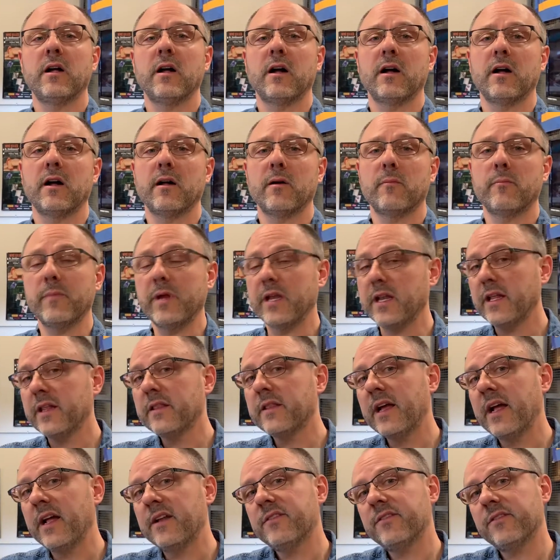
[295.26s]
uh, meaning
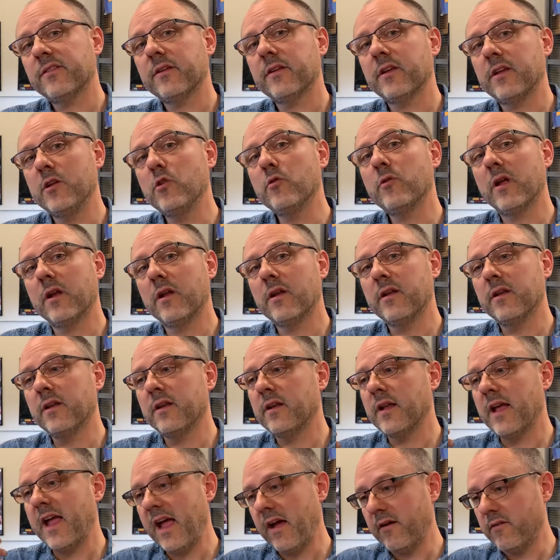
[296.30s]
that you can
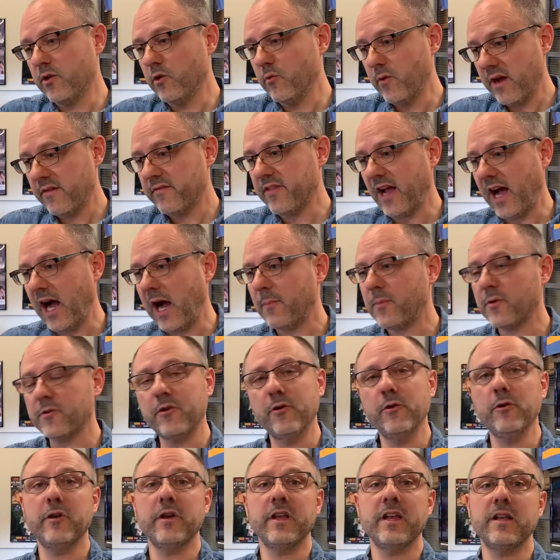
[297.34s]
have you have the
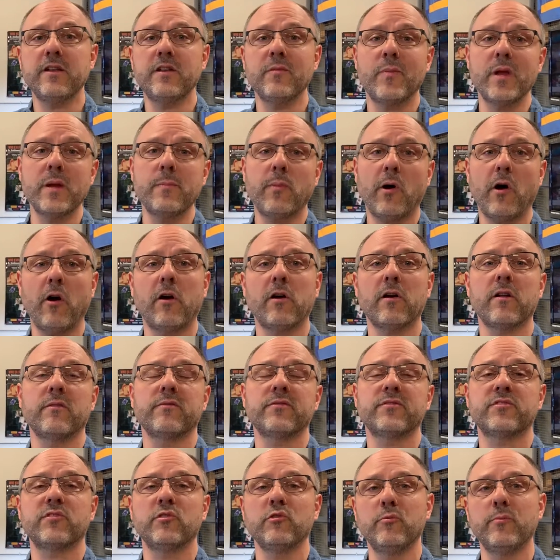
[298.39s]
opportunity to be part of
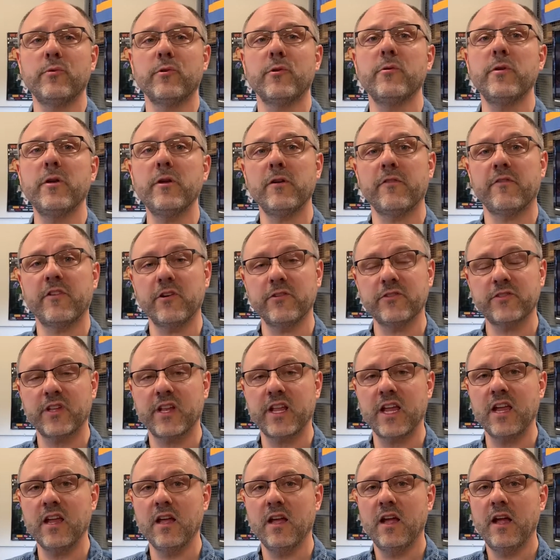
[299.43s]
Subaru
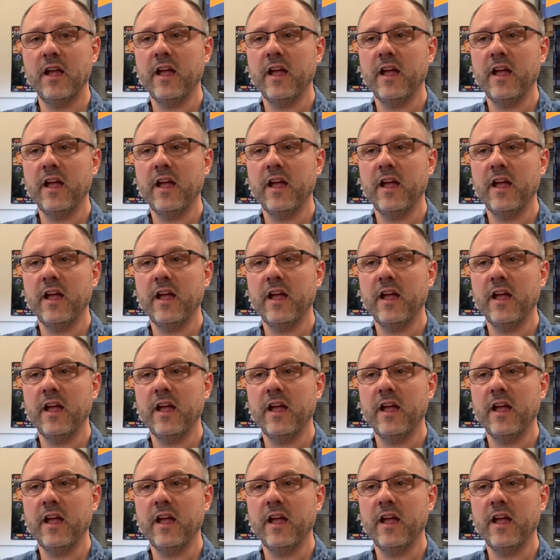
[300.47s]
University,